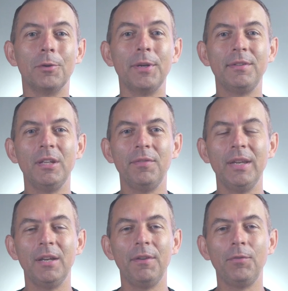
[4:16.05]

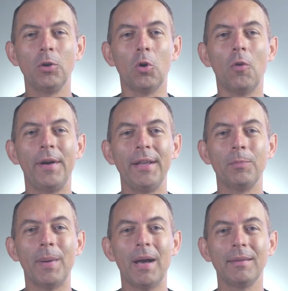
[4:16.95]
receiving with your
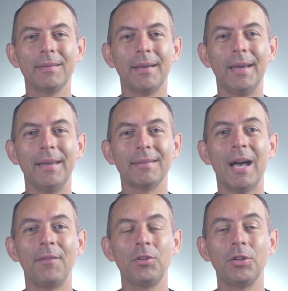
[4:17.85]
overhead pass uh, as
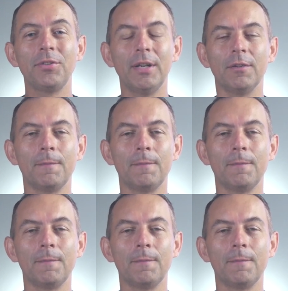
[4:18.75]
after the serve.